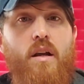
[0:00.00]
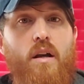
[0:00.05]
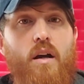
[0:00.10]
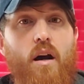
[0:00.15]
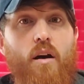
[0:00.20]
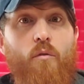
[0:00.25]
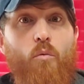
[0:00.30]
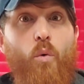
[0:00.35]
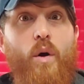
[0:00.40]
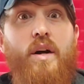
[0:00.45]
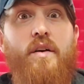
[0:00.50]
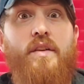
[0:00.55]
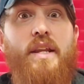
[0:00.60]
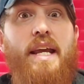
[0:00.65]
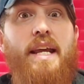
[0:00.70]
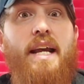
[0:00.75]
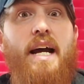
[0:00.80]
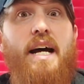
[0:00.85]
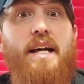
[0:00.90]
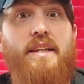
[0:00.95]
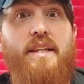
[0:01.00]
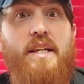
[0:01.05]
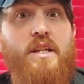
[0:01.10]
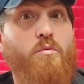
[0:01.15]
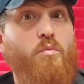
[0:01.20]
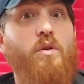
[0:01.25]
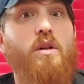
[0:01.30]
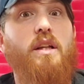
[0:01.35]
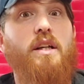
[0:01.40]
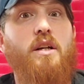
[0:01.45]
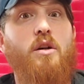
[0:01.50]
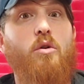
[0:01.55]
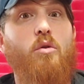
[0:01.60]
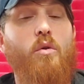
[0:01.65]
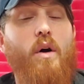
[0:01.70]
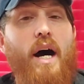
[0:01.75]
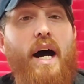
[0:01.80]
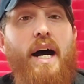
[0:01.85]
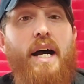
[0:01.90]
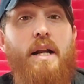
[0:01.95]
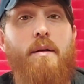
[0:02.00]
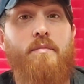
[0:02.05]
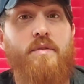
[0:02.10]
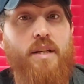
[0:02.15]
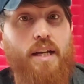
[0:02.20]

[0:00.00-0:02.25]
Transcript: of where they got these really cool items.